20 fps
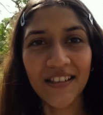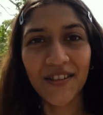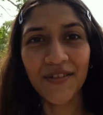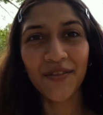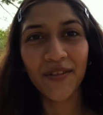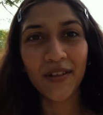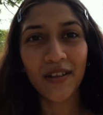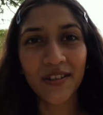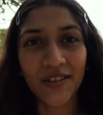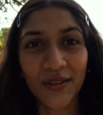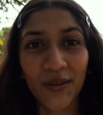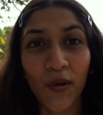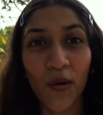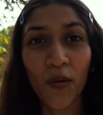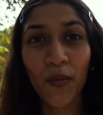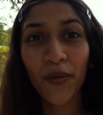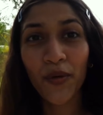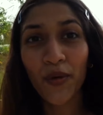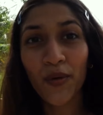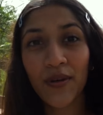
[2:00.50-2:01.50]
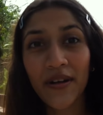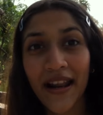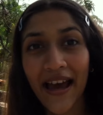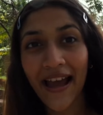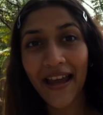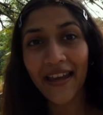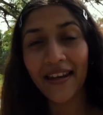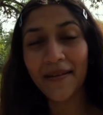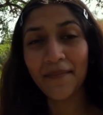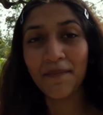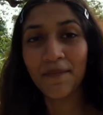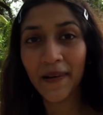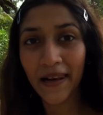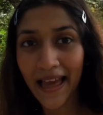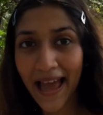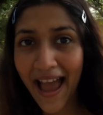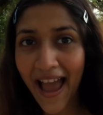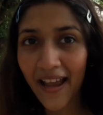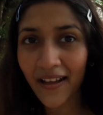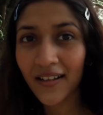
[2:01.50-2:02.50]
things first, GoPro 9
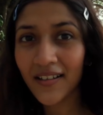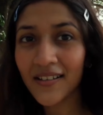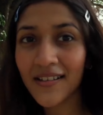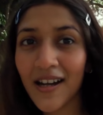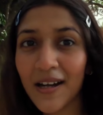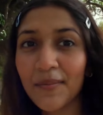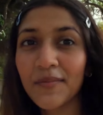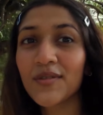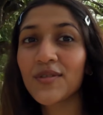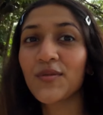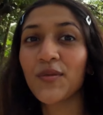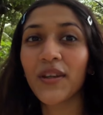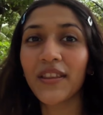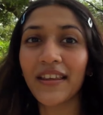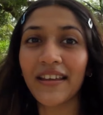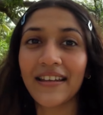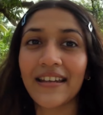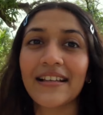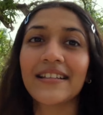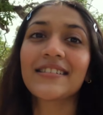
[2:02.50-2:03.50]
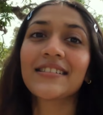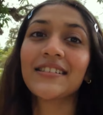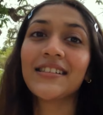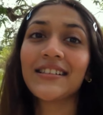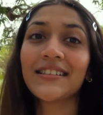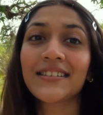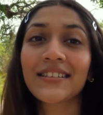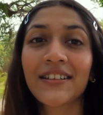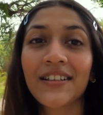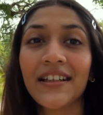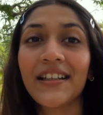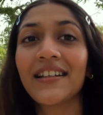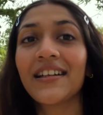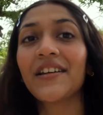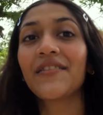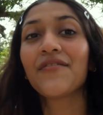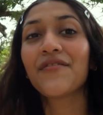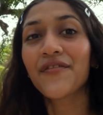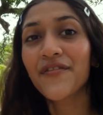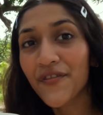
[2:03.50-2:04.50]
Black comes with an LCD screen
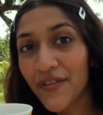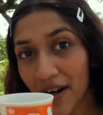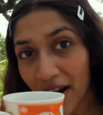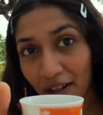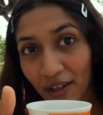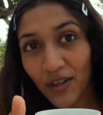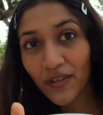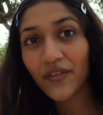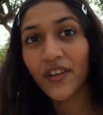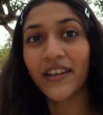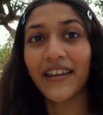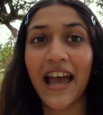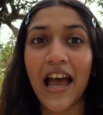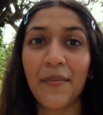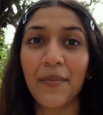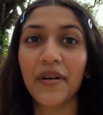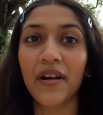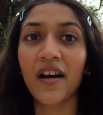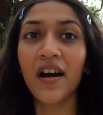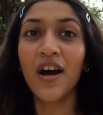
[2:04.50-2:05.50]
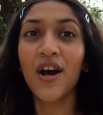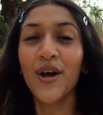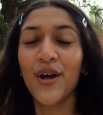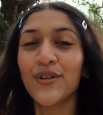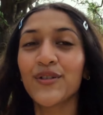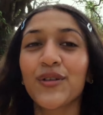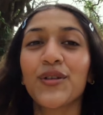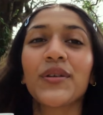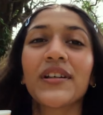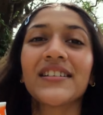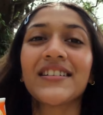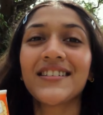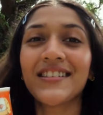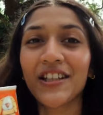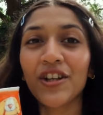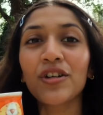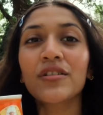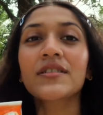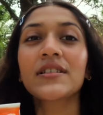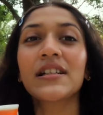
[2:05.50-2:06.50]
in front of the camera so you can
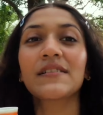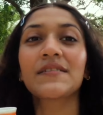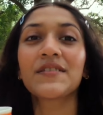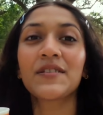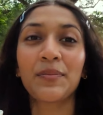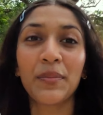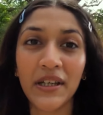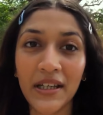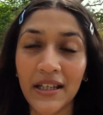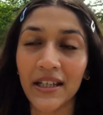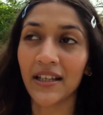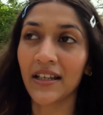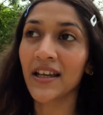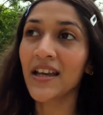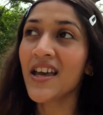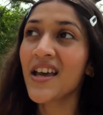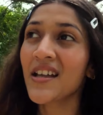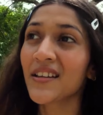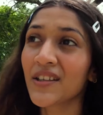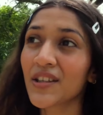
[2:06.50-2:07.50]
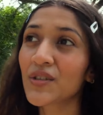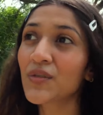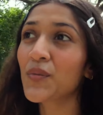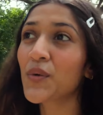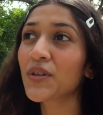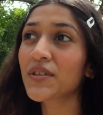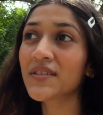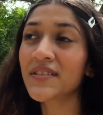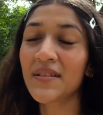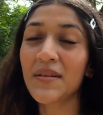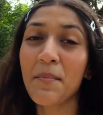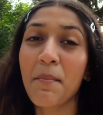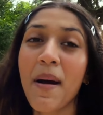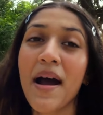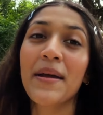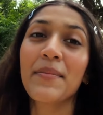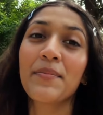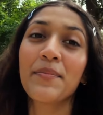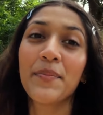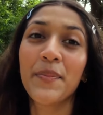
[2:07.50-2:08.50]
see yourself speaking. This was
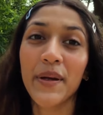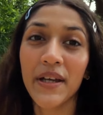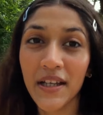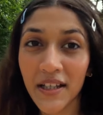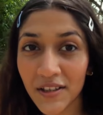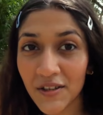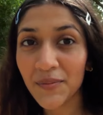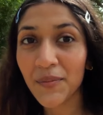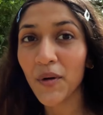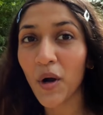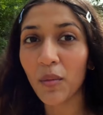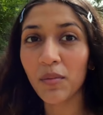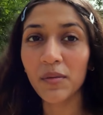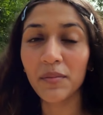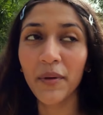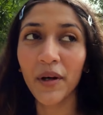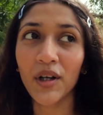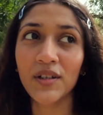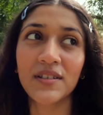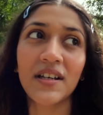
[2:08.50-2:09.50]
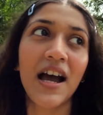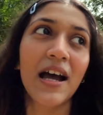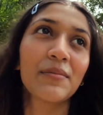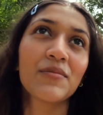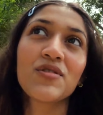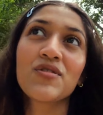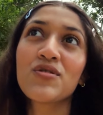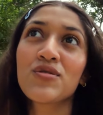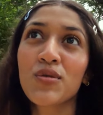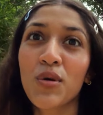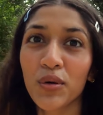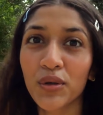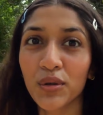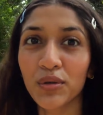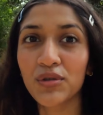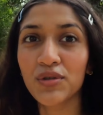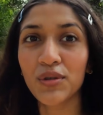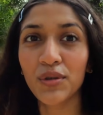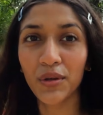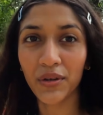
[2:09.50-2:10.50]
my biggest problem because I'm so
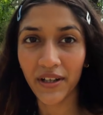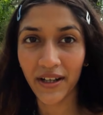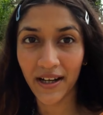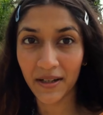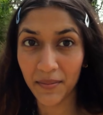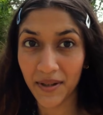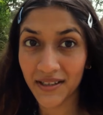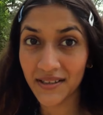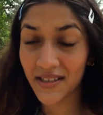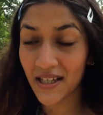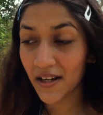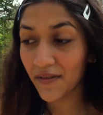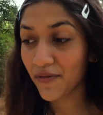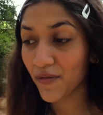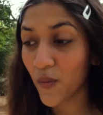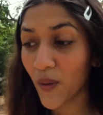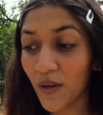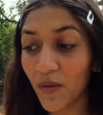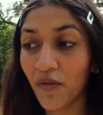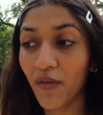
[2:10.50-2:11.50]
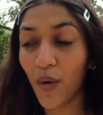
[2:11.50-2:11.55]
used to looking at myself while